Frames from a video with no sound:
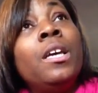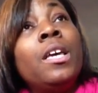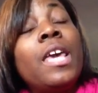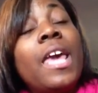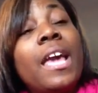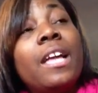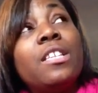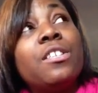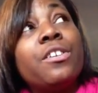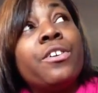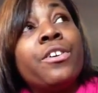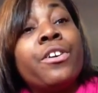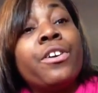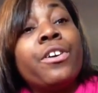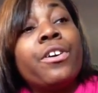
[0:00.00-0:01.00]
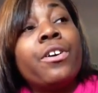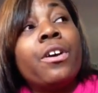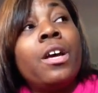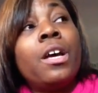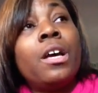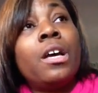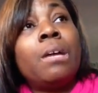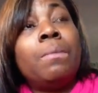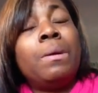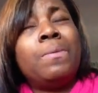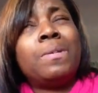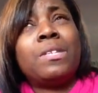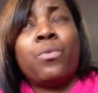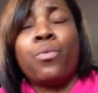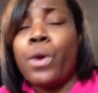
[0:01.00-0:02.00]
cancer. It
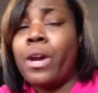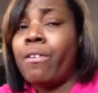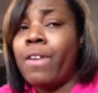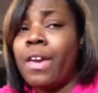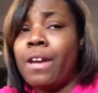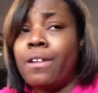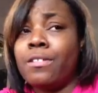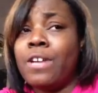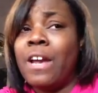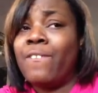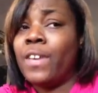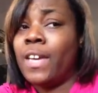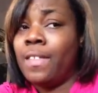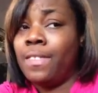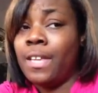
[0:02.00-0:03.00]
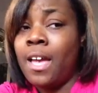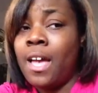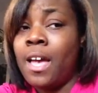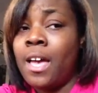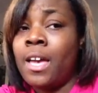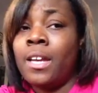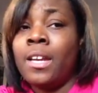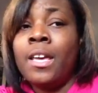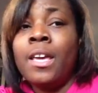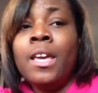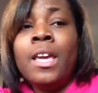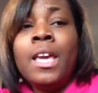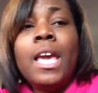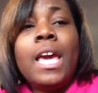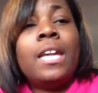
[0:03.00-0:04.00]
was a rare cancer. I forget the kind.
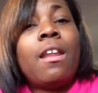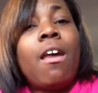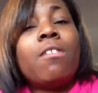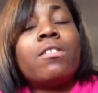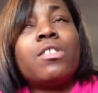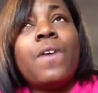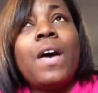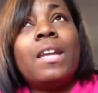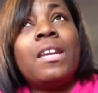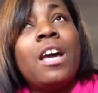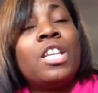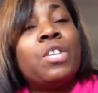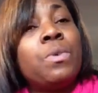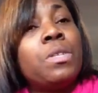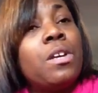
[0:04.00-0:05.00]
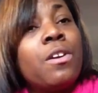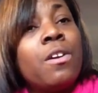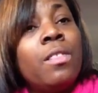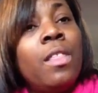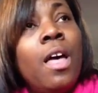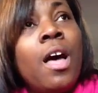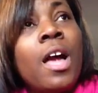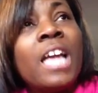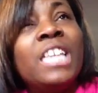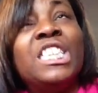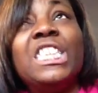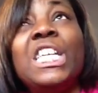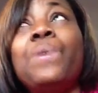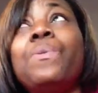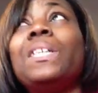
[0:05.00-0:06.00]
And it also had nodules on her lung. And
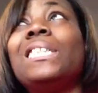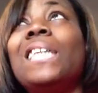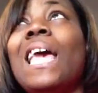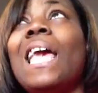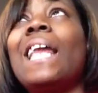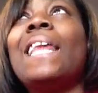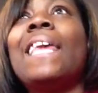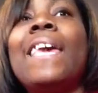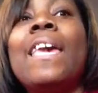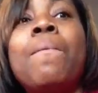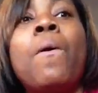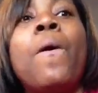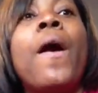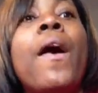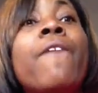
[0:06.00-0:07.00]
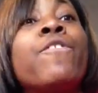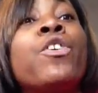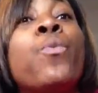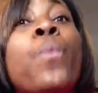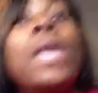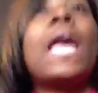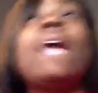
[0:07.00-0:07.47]
she was taking chemo every week.